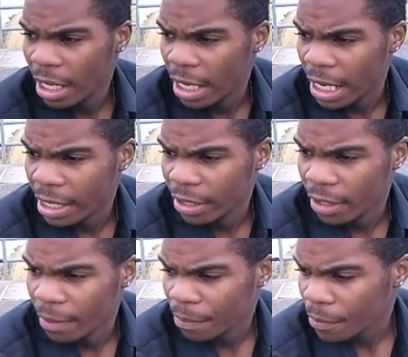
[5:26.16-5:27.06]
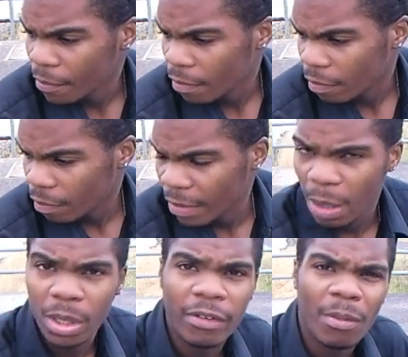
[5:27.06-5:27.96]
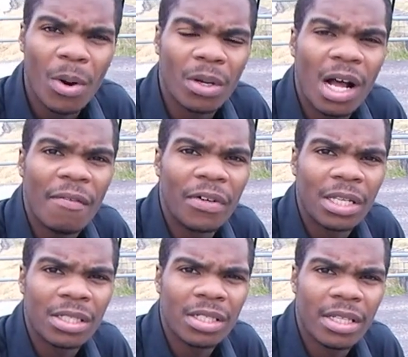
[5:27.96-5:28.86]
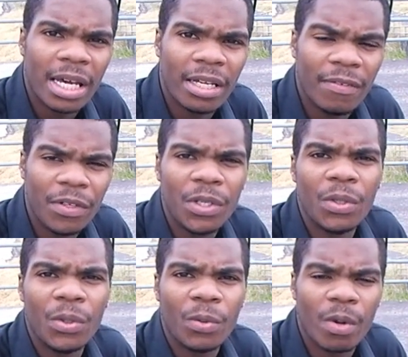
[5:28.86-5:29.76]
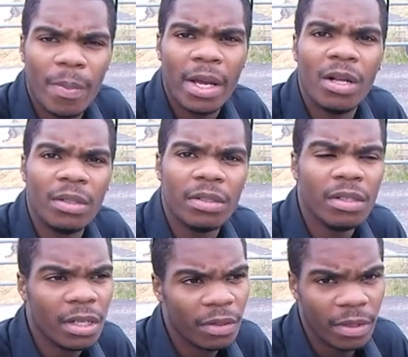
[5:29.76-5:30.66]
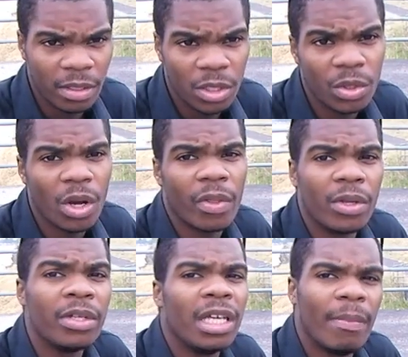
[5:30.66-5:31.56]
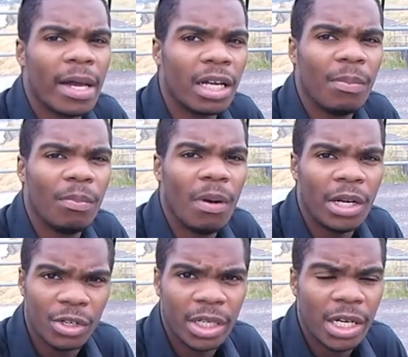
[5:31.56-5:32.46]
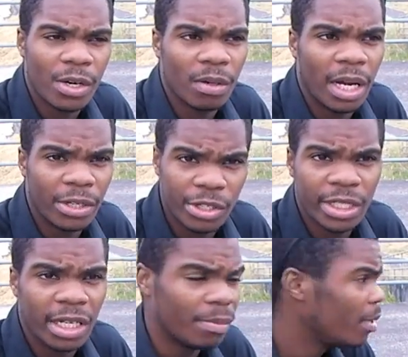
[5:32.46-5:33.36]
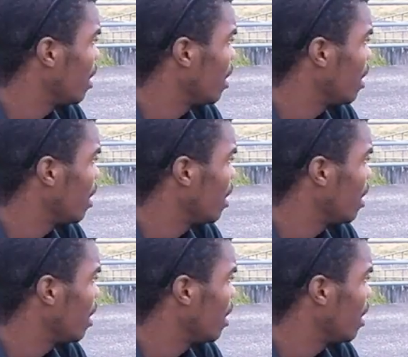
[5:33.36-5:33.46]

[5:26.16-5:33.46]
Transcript: and that will give you more confidence that if you rappelled, then you know that you can get back up on your gear, on your setup.